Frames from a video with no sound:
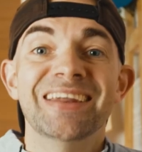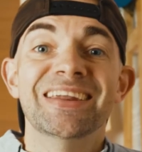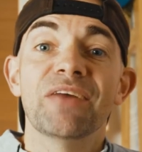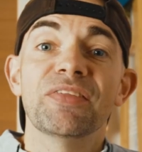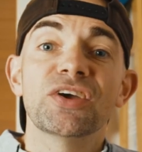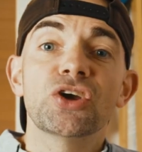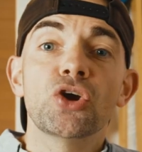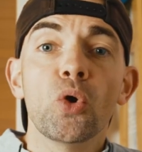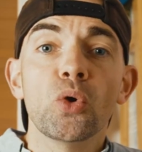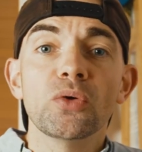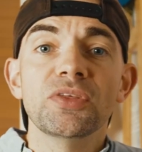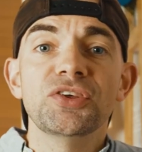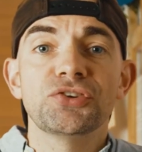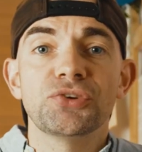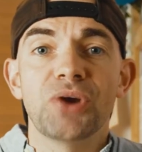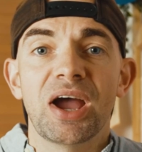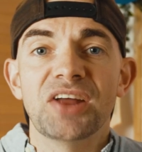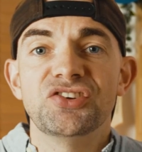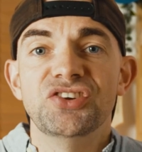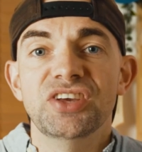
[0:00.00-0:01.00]
Now, the core of the
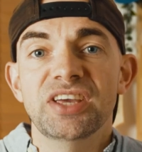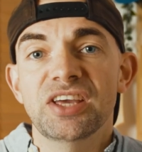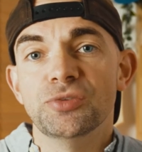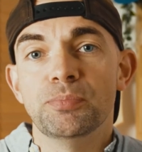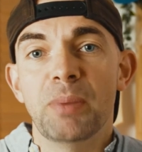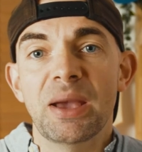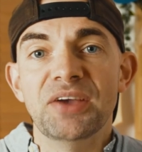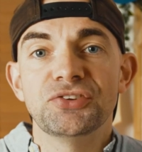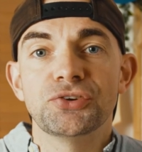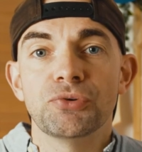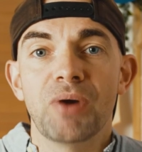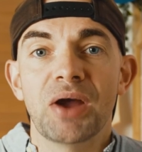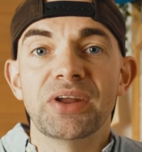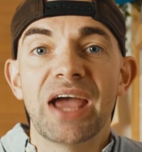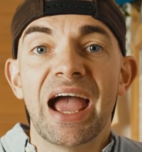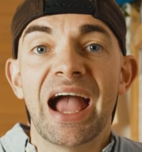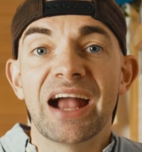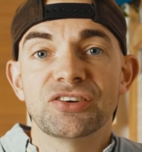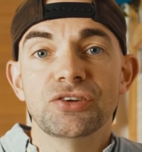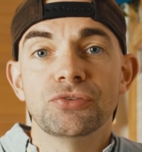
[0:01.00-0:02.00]
strategy is based around
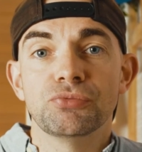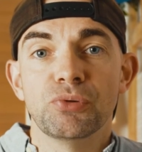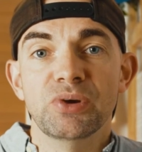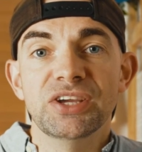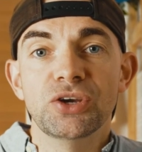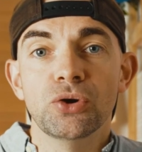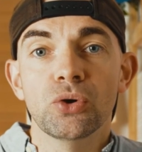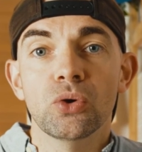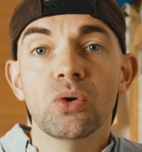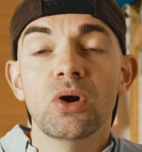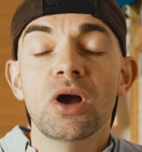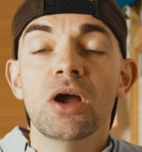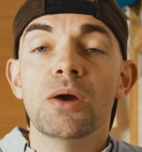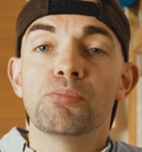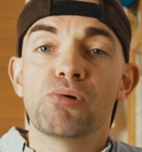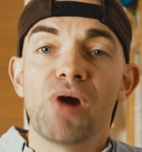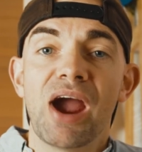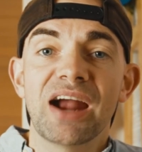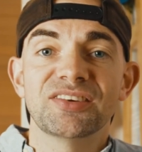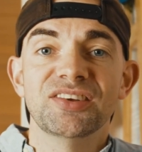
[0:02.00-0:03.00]
active recall,
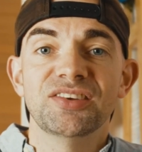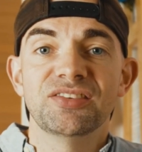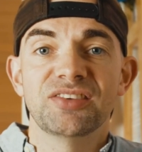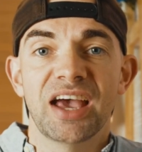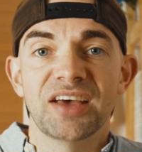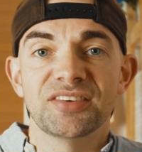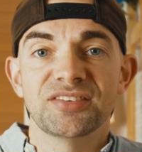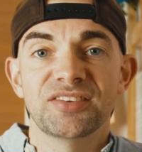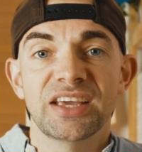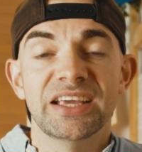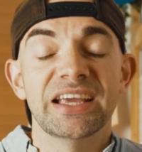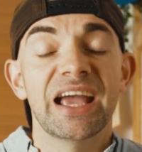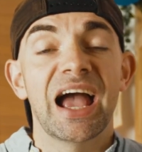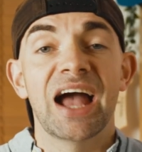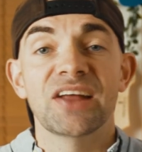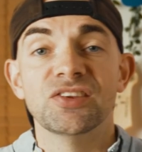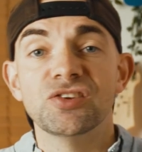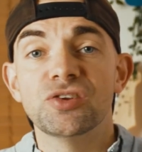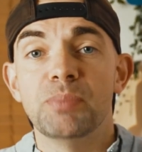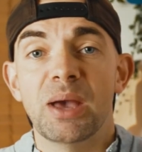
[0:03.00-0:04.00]
practice testing,
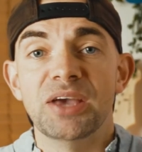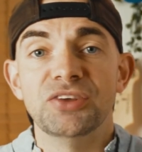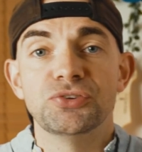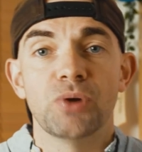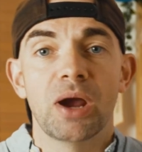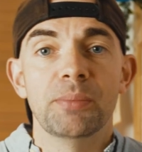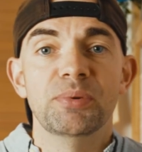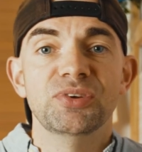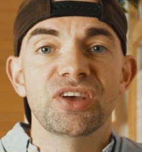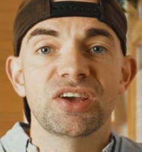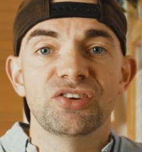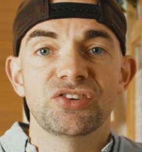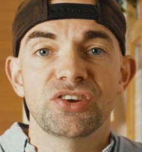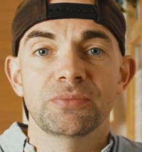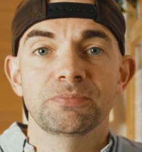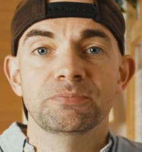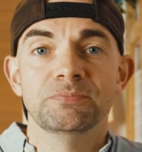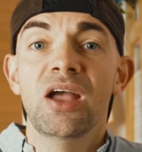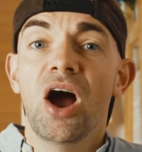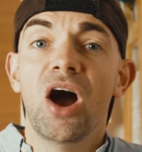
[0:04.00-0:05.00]
and spaced
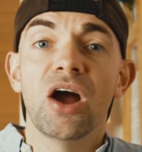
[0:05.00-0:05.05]
repetition.